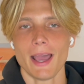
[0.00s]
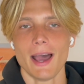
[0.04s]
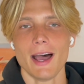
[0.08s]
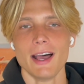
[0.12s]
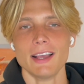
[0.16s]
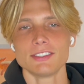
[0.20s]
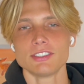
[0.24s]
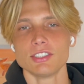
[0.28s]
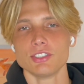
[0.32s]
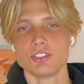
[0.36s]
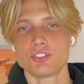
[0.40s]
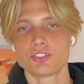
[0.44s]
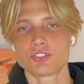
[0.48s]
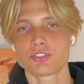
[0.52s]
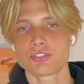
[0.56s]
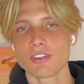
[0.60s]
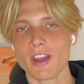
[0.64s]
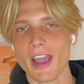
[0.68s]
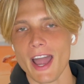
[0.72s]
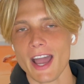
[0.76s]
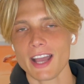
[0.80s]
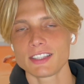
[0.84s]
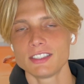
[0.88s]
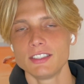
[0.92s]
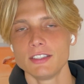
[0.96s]
as
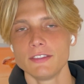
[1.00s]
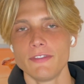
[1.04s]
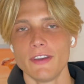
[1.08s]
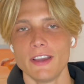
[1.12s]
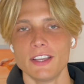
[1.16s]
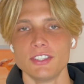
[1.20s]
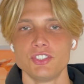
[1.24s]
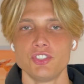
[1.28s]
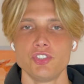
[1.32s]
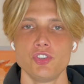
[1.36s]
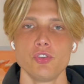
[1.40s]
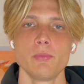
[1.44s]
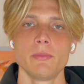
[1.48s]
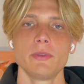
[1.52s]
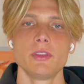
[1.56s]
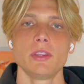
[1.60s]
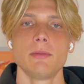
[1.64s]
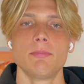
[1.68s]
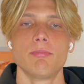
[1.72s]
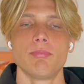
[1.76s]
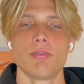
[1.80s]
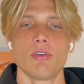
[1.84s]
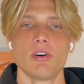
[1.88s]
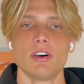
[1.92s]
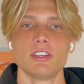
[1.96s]
attractive as humanly
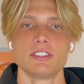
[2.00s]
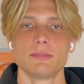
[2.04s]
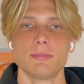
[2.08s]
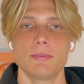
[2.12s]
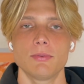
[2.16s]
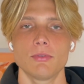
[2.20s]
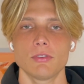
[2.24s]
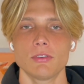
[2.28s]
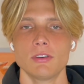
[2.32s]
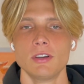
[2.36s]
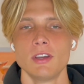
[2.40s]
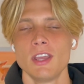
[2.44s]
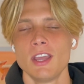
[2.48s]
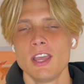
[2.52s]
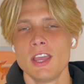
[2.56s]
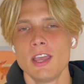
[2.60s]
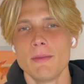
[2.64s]
possible,